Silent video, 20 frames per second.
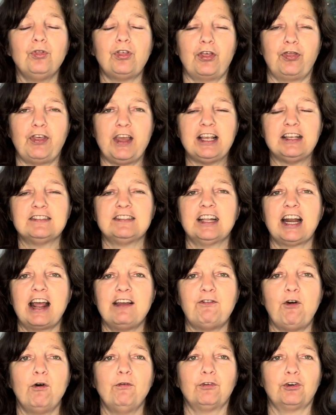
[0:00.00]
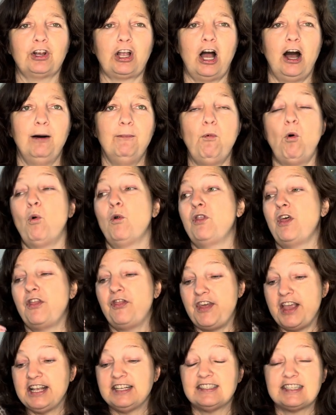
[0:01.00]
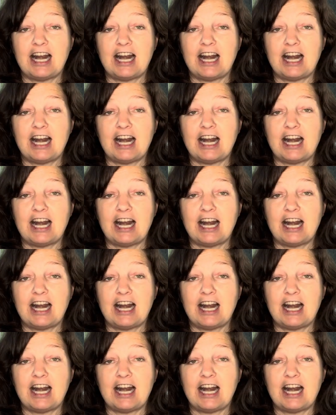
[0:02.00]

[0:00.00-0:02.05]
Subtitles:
the things that I've overcome or the things